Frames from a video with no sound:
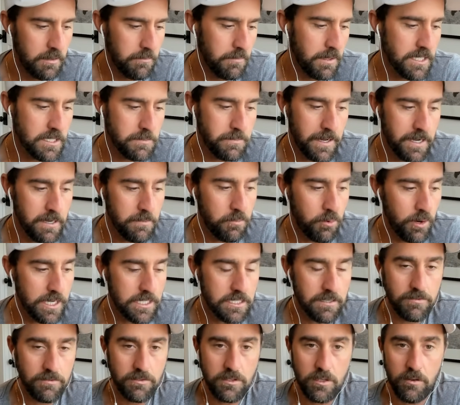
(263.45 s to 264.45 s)
But it's been
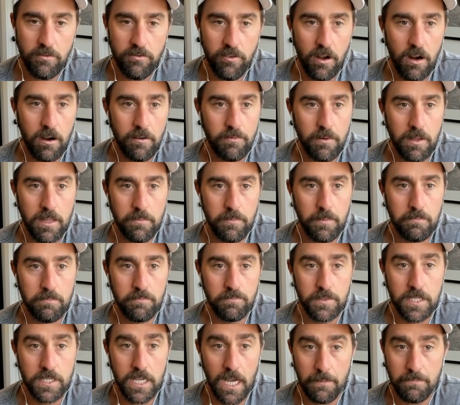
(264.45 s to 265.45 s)
impressive so far for the
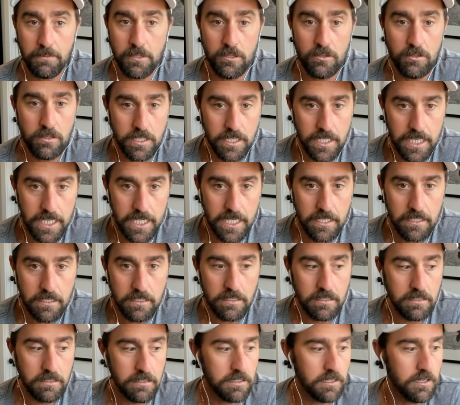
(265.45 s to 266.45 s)
top 2
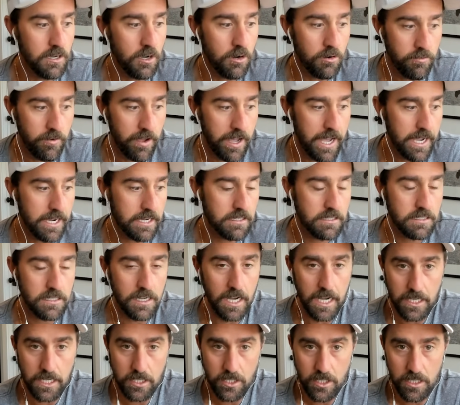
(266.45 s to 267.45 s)
seeds, Novak,
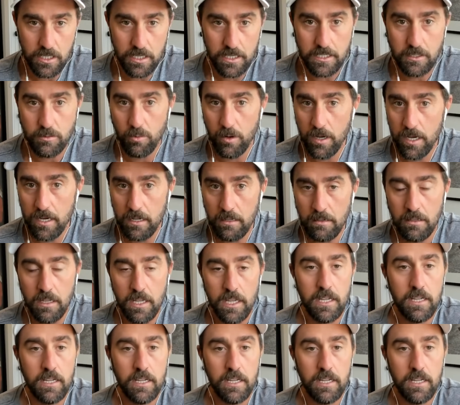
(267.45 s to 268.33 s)
Sasha as well,